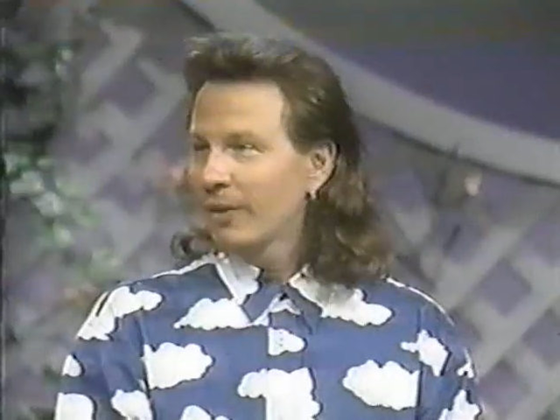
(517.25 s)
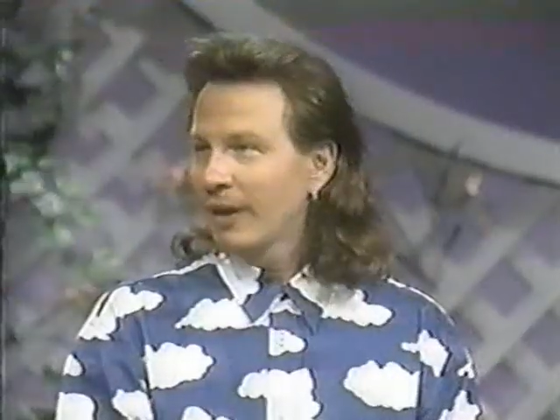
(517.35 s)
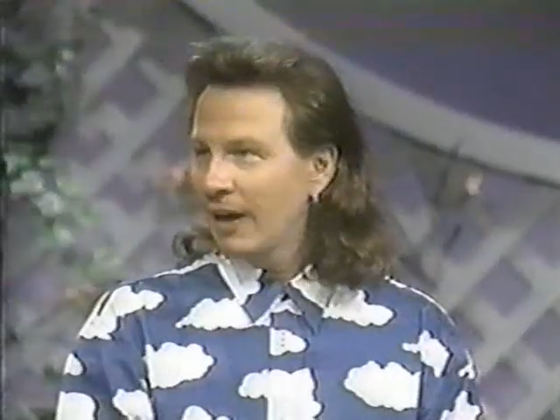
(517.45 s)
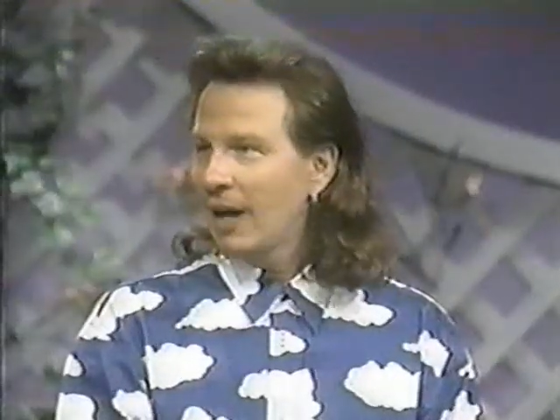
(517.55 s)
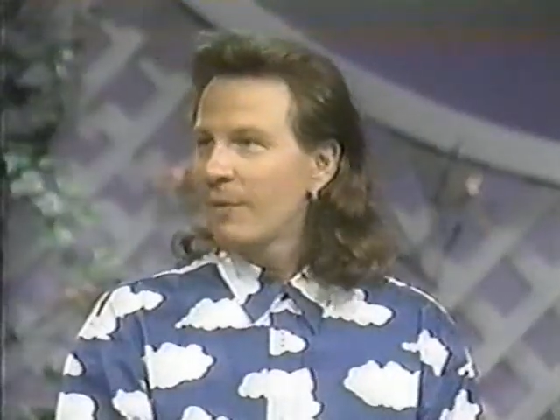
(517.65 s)

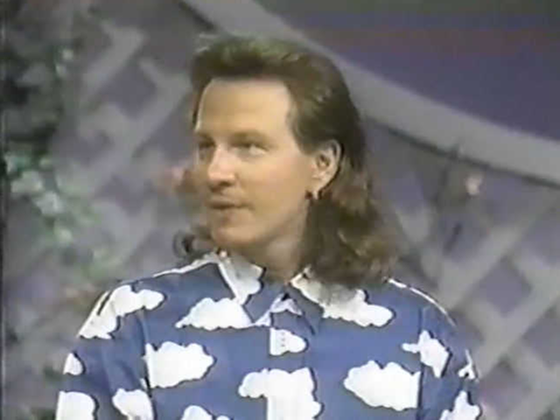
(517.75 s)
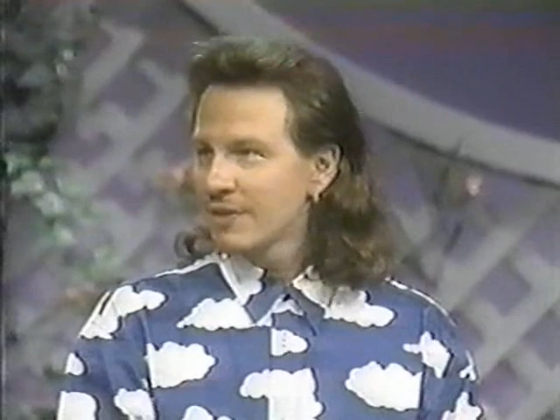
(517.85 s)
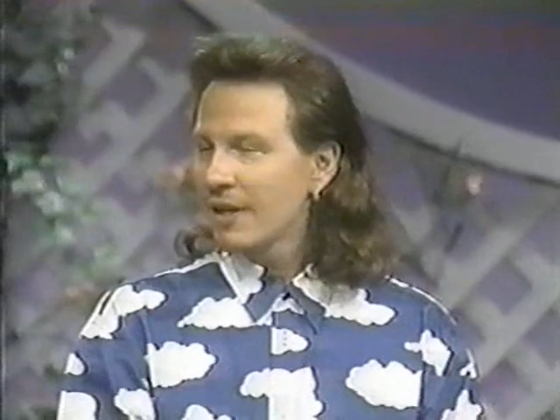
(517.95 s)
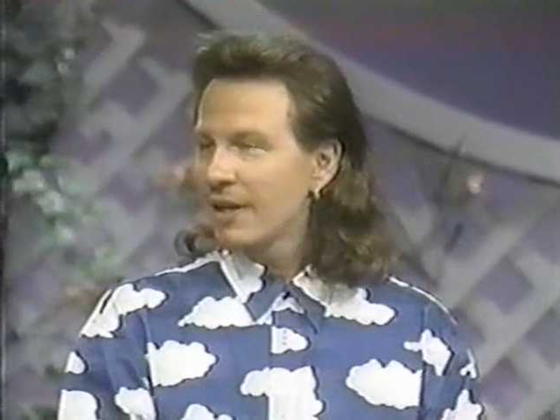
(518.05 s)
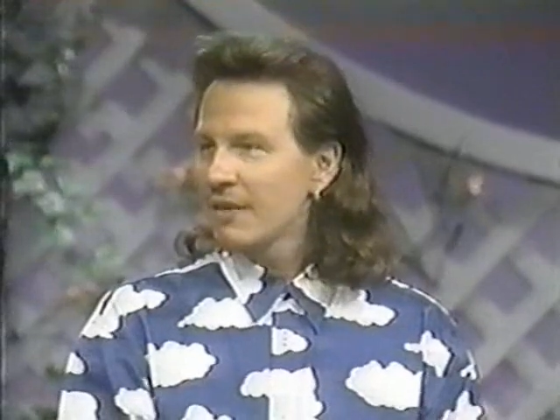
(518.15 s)
Okay, I would
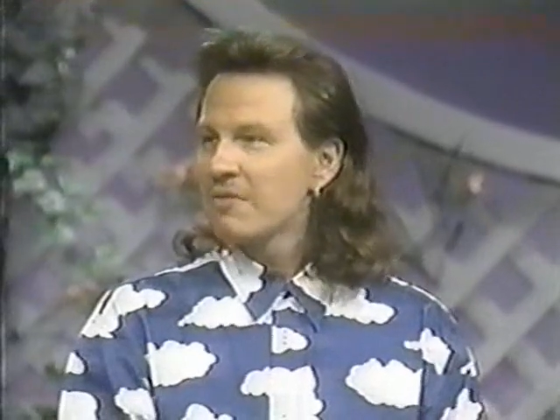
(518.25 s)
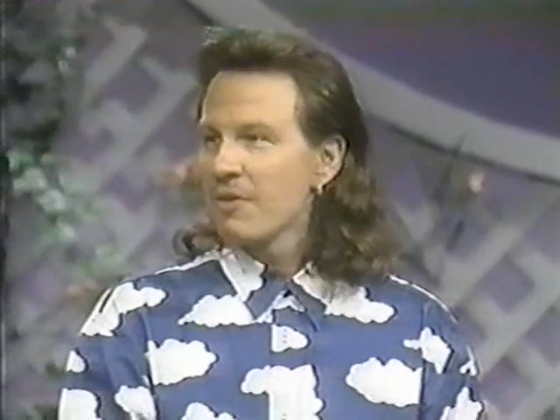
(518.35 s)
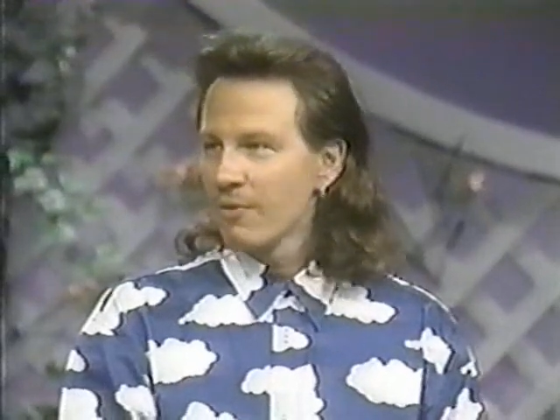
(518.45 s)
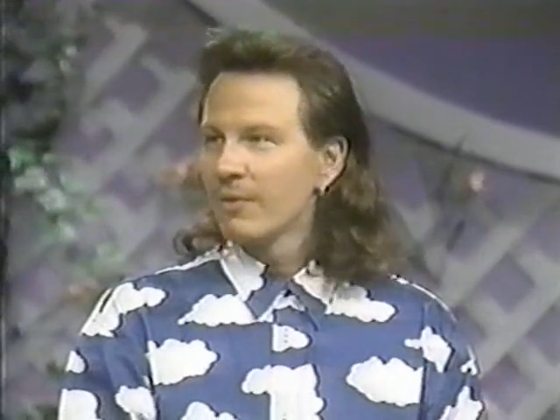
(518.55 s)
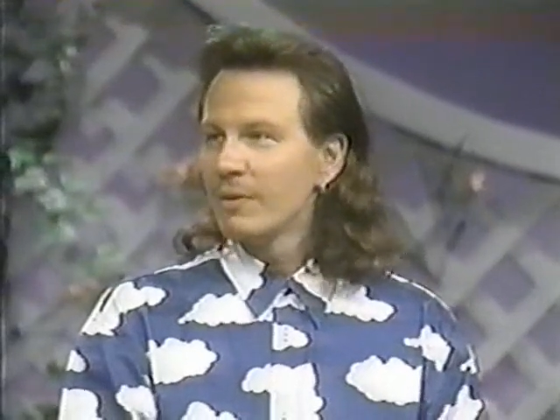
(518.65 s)
say
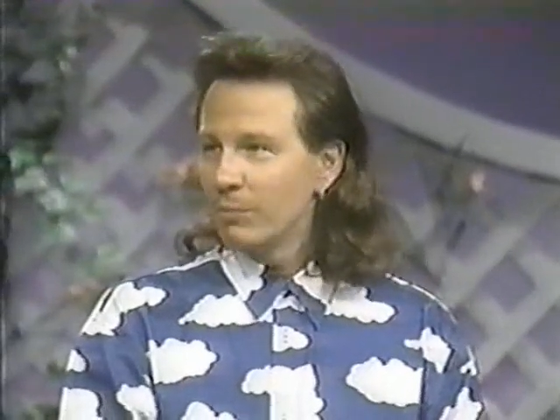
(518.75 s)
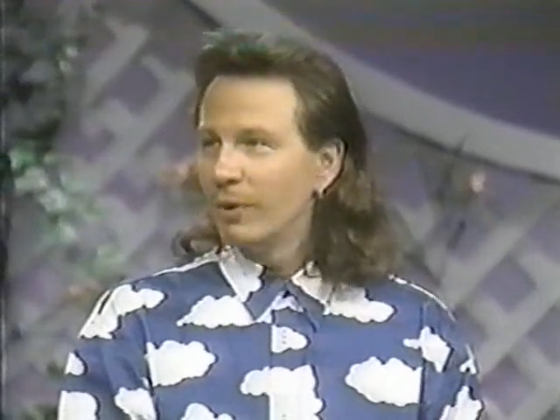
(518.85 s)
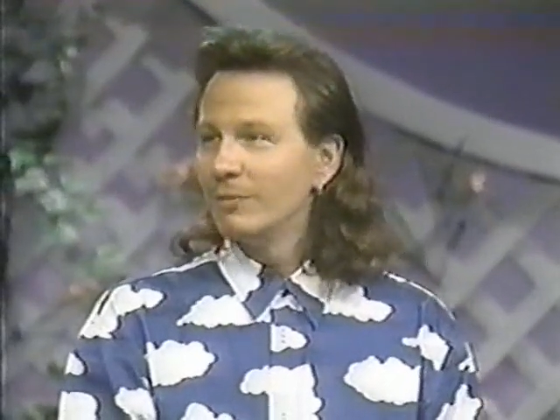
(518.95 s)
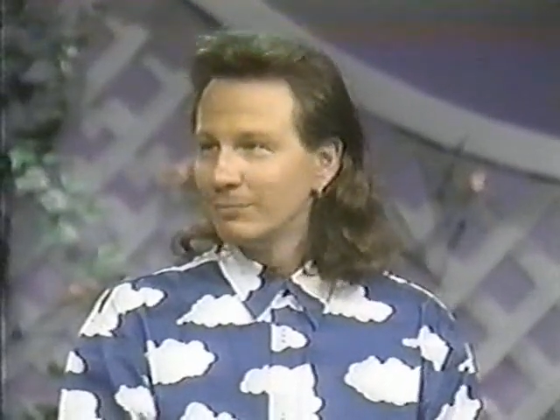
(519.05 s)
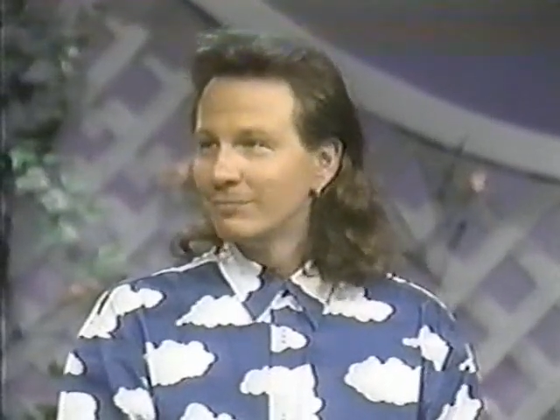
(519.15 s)
the third input.